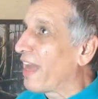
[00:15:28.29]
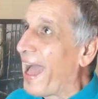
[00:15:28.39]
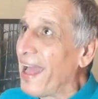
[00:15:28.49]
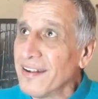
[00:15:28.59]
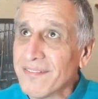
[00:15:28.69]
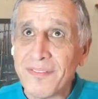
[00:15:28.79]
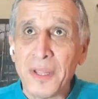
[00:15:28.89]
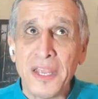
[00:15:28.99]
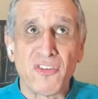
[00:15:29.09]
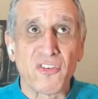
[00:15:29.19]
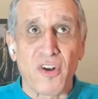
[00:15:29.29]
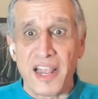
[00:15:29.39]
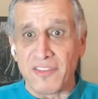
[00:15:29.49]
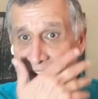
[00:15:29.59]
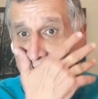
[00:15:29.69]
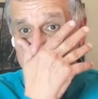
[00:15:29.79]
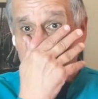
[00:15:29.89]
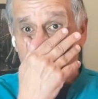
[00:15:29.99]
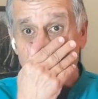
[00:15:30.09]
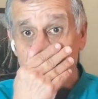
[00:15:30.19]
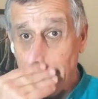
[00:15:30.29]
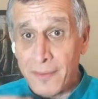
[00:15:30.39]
that is your translation of it,